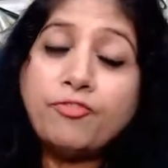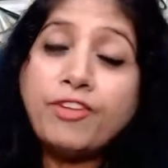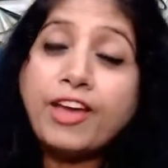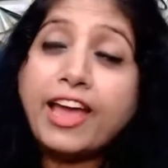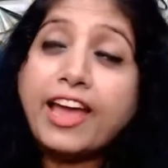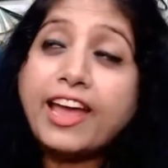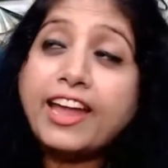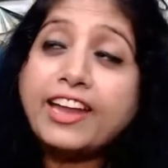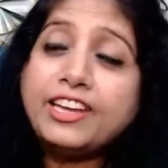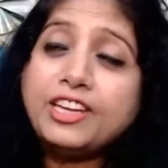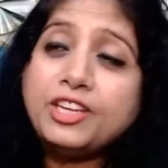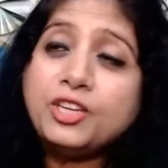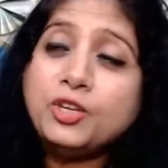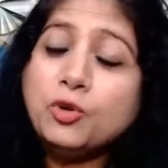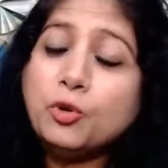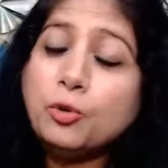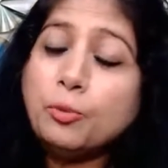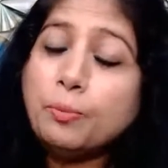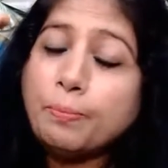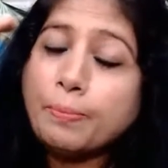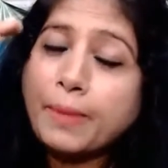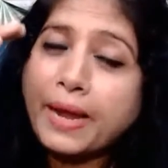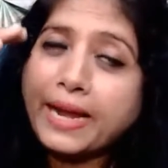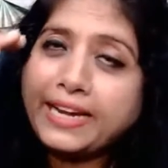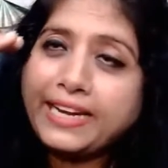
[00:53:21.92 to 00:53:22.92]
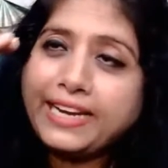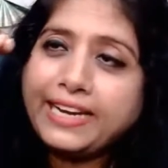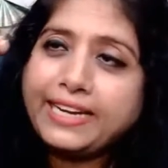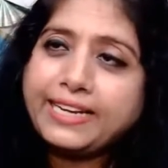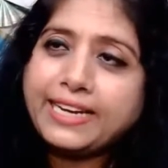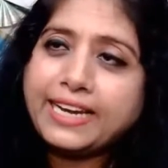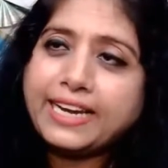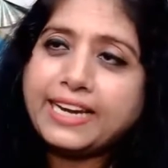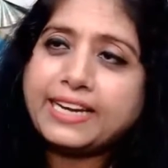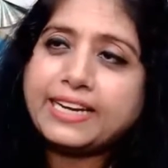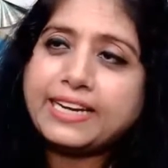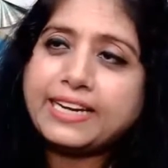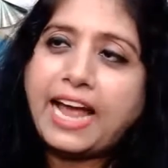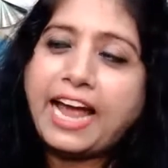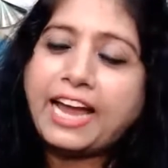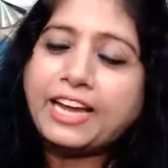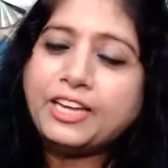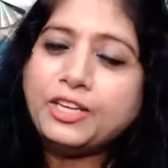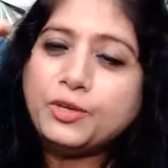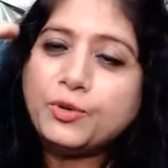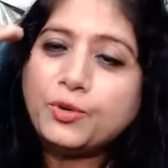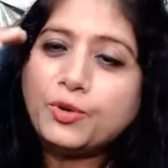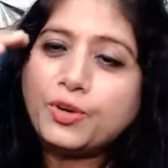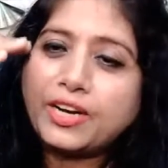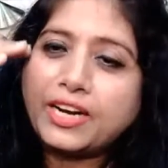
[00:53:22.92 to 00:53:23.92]
When you meditate
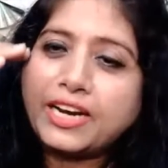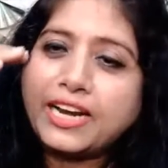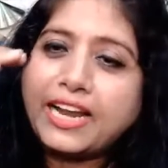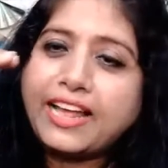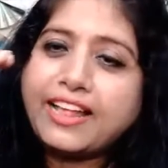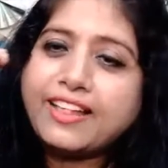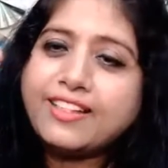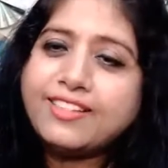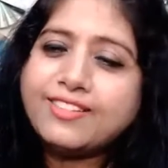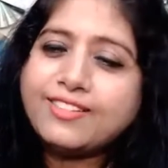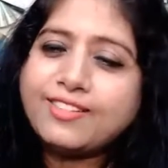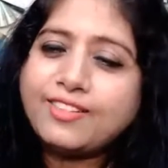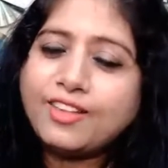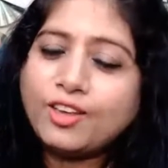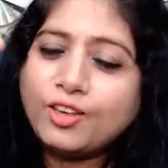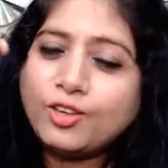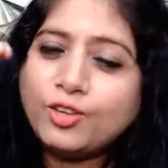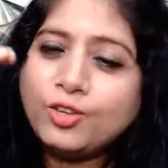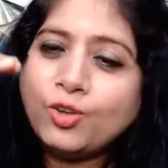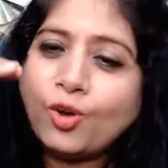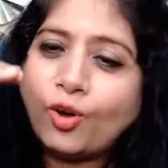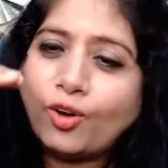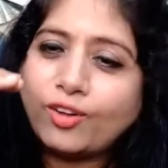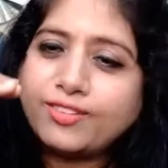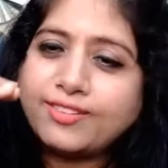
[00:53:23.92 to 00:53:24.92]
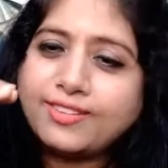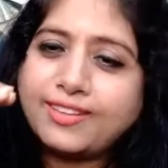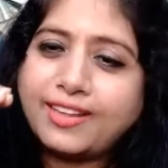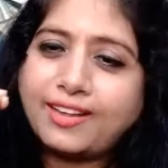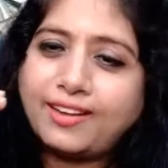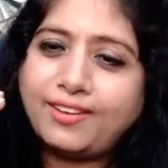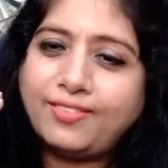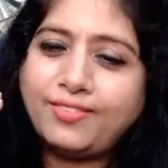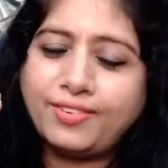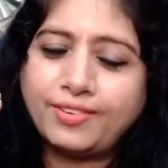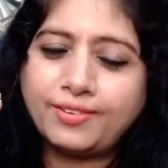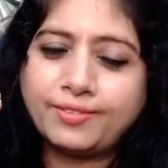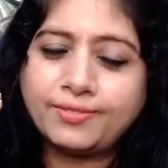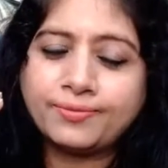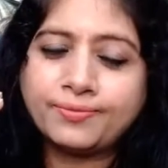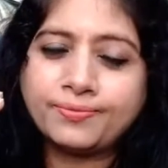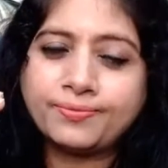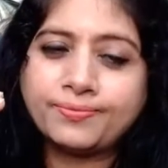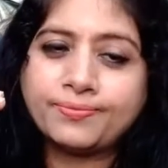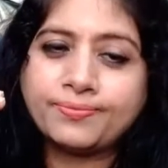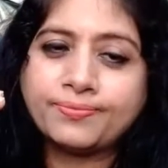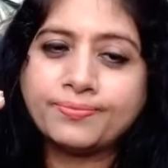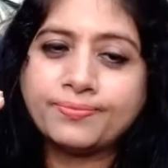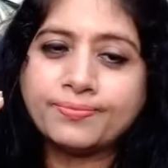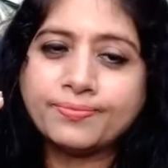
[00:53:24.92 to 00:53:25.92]
and you cleanse yourself,
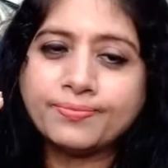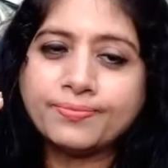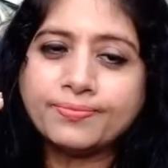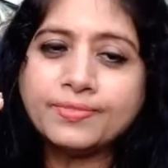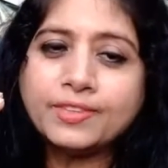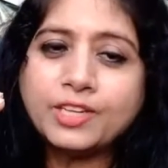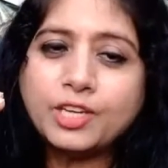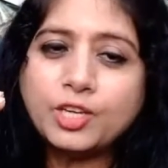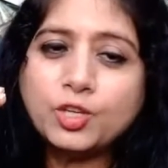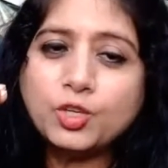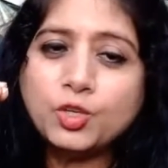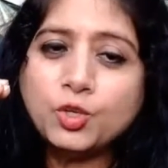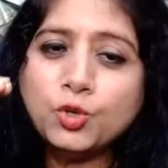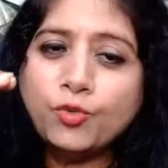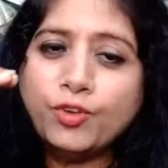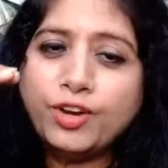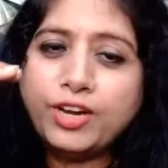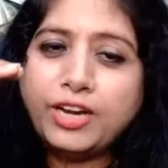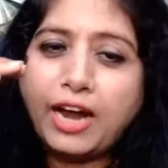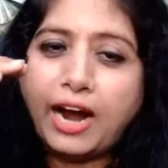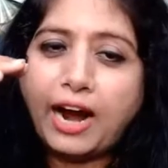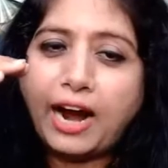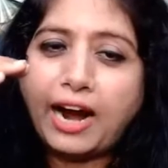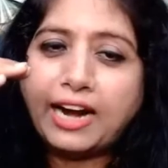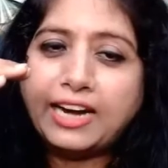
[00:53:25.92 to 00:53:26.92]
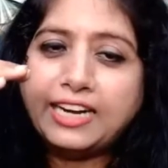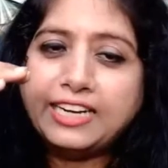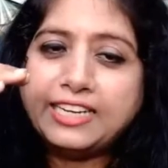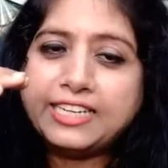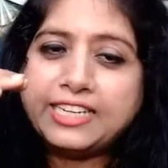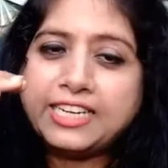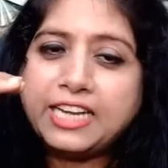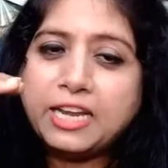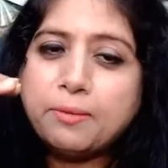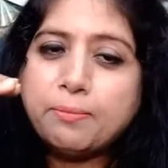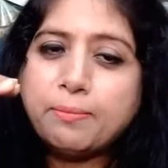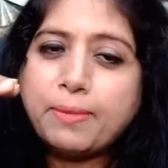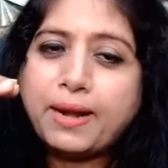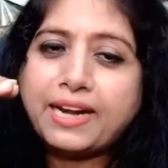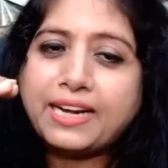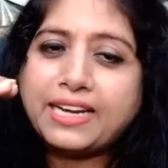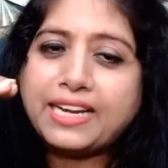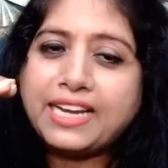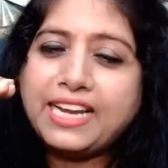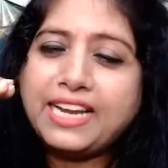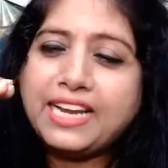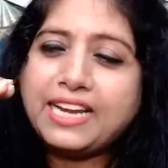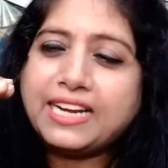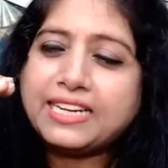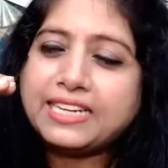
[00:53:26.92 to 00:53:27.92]
you will
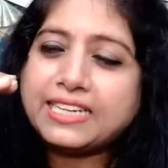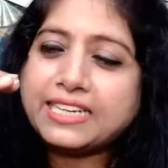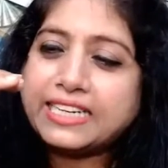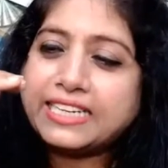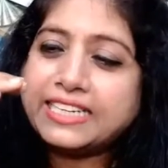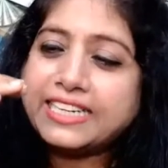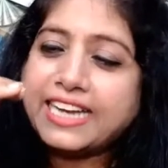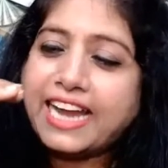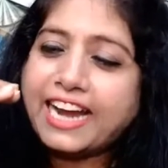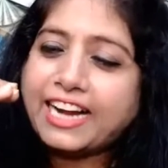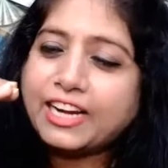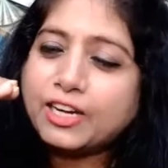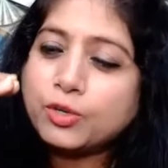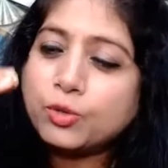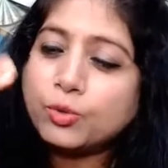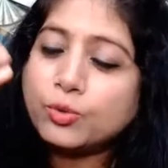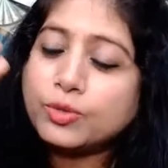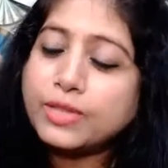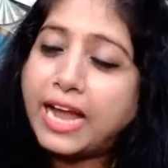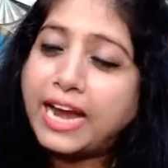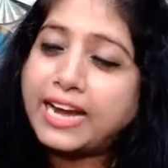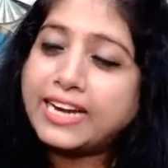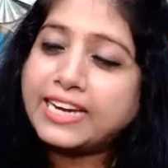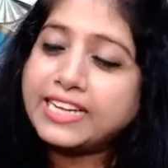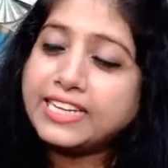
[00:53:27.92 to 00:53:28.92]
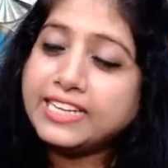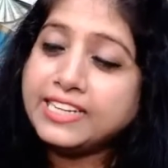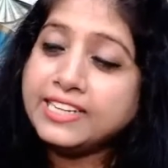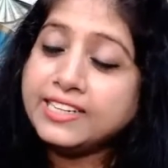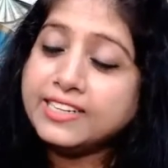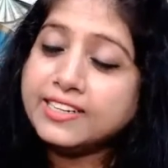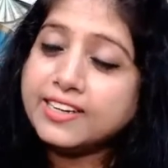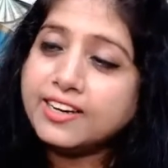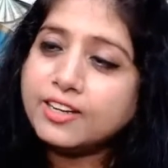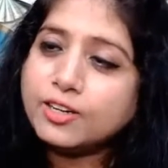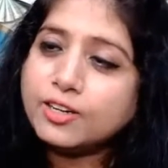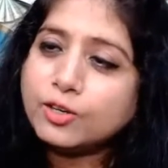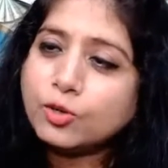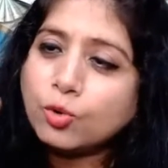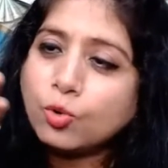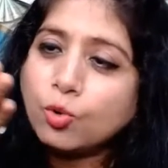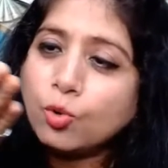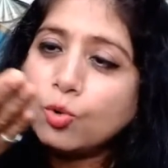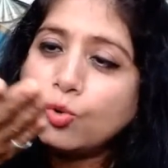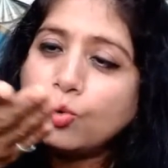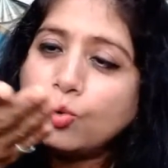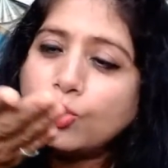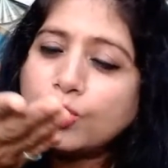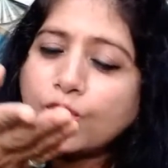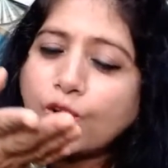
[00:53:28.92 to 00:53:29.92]
ultimately connect to that inner
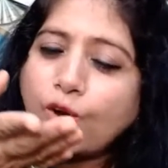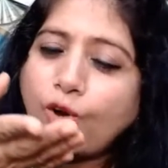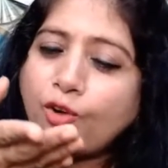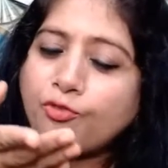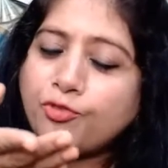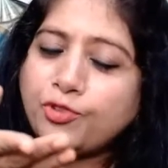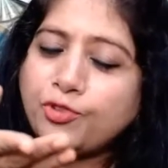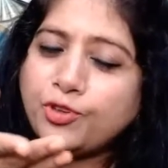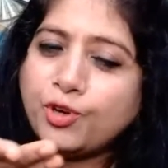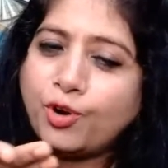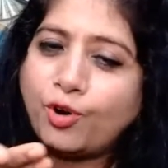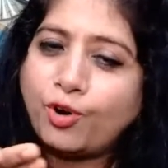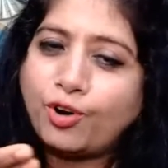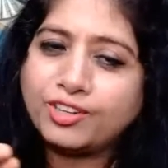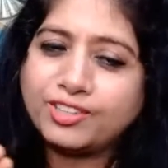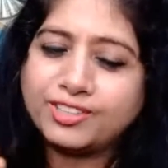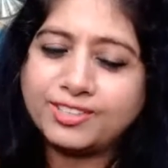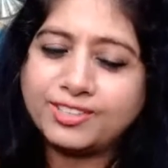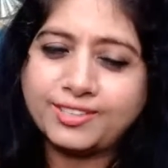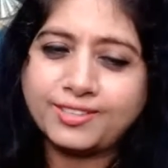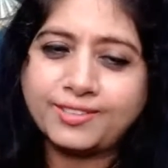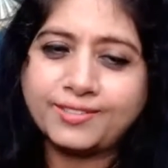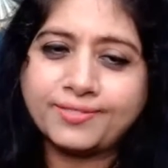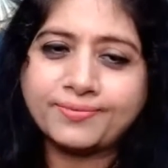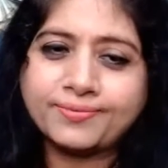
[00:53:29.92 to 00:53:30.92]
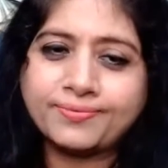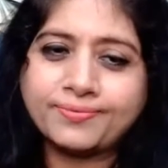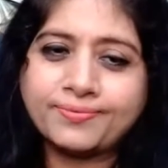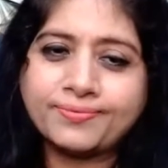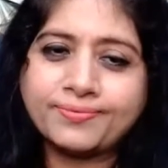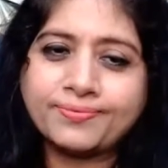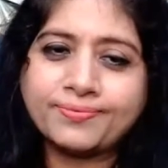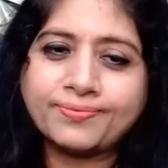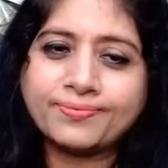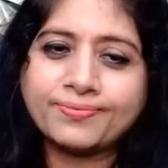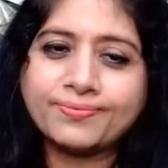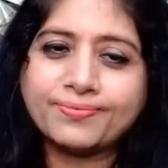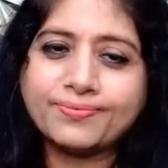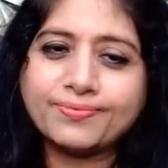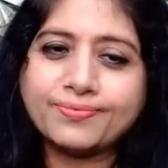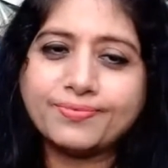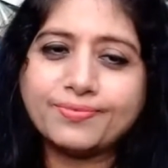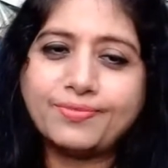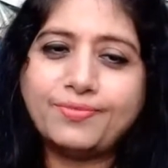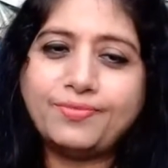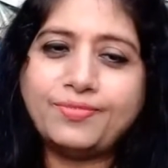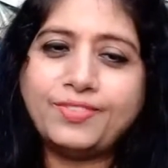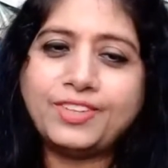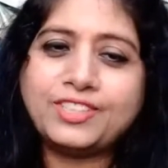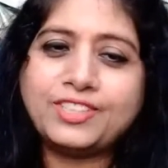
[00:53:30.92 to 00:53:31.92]
core of yours,
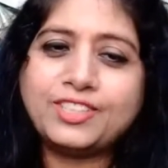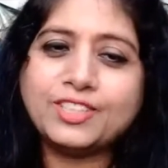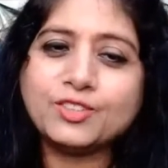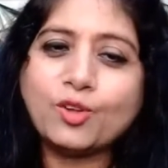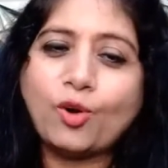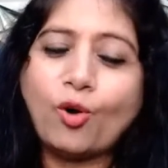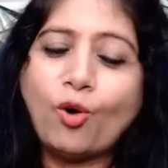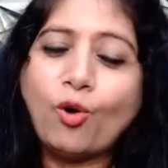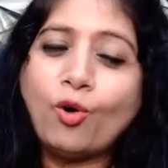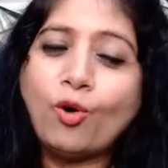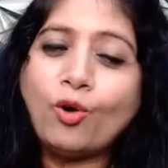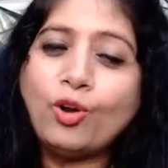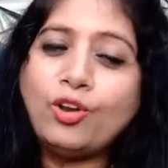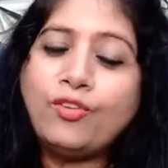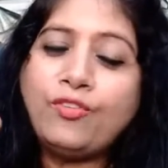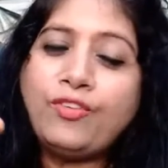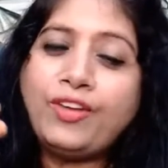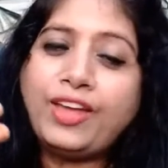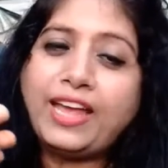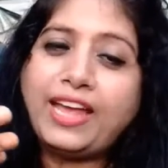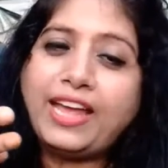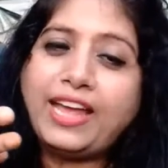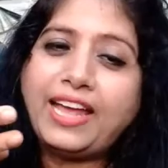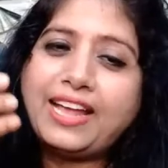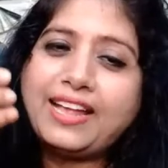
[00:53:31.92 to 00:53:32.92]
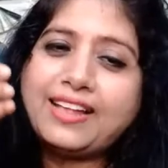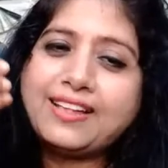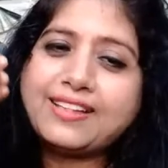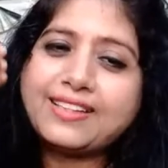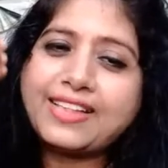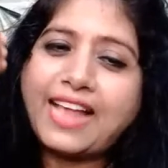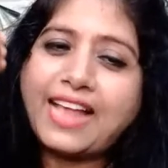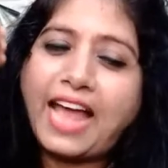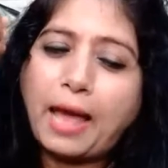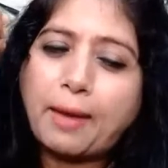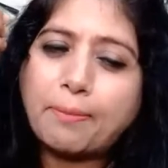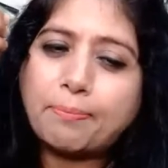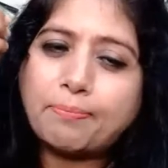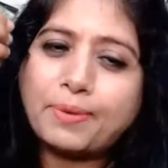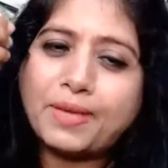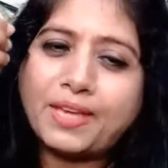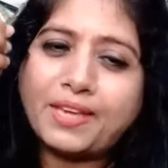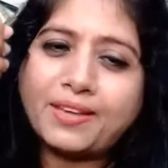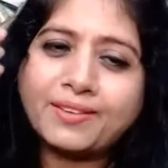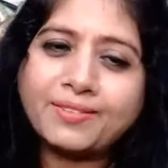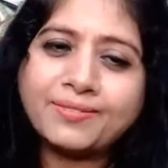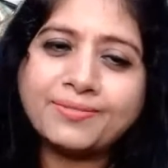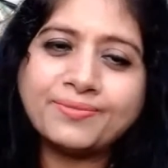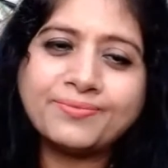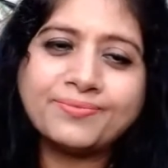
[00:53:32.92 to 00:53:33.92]
which is always
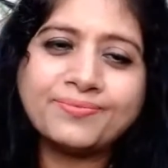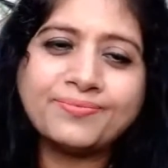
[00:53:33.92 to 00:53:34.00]
happy